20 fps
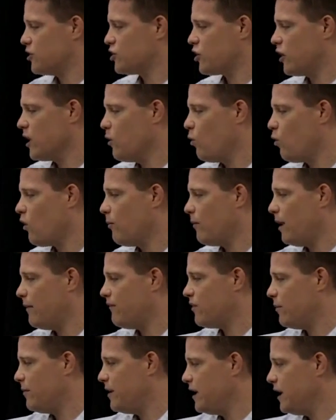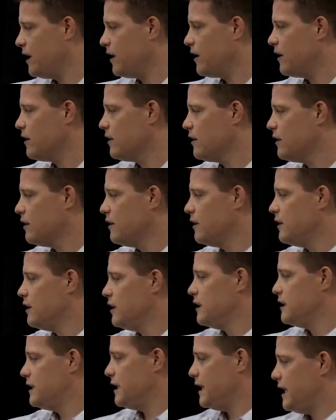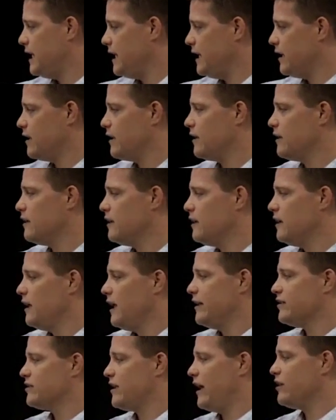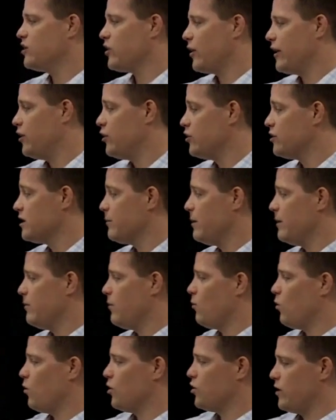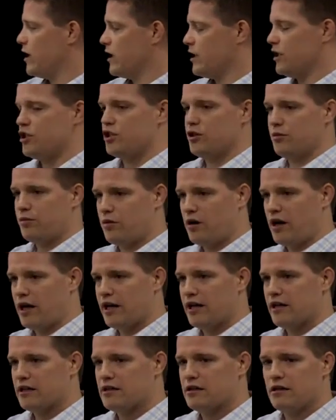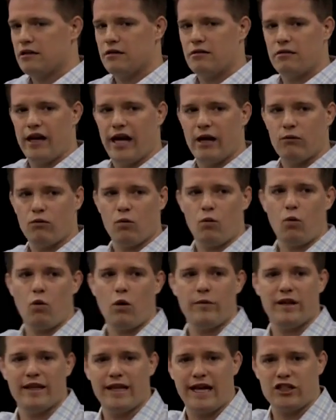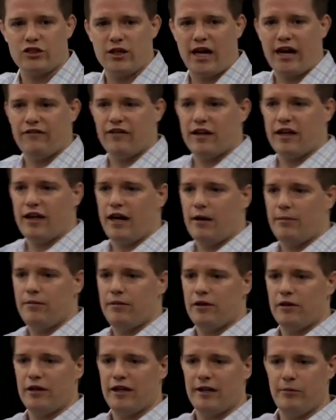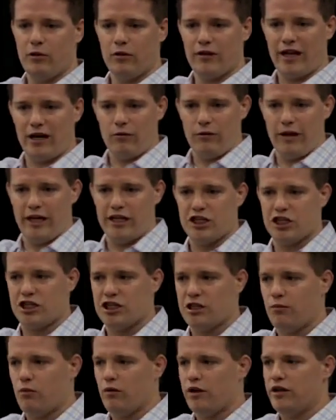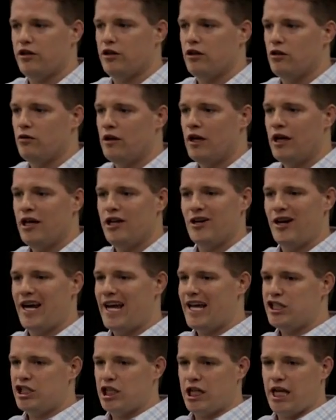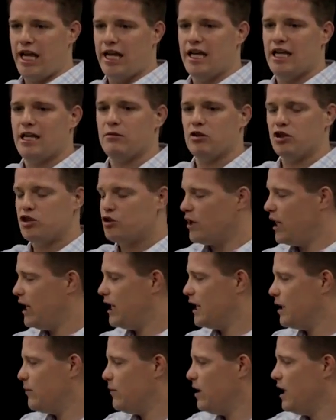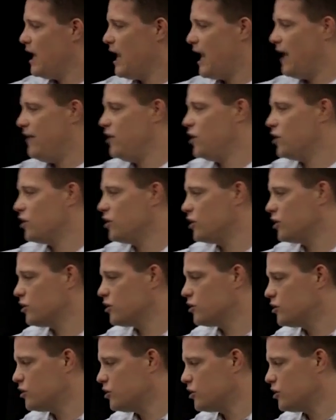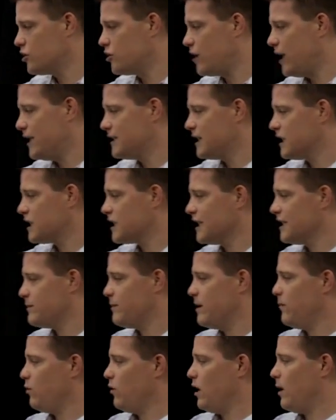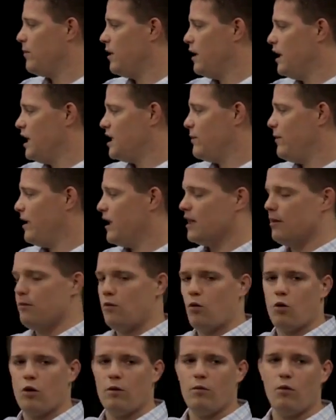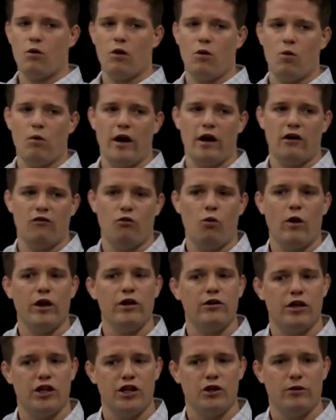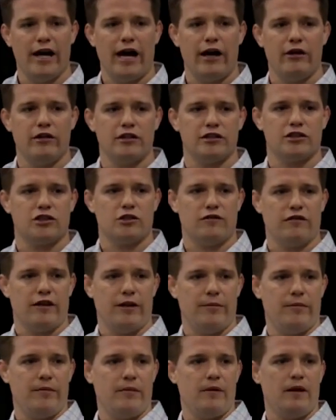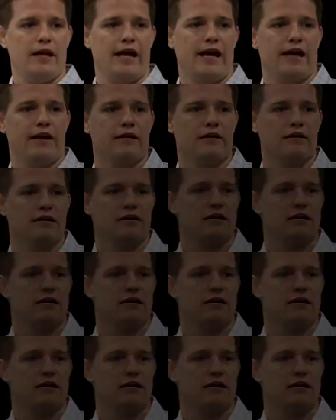They're starting to warm up from here to here. And so now you start introducing people more directly to your product, right? We're warming that traffic up. They're building that relationship with you. You're educating them, you're training them, and you're transitioning these people up to make them more and more aware of what you can do and how you can serve them. Yeah.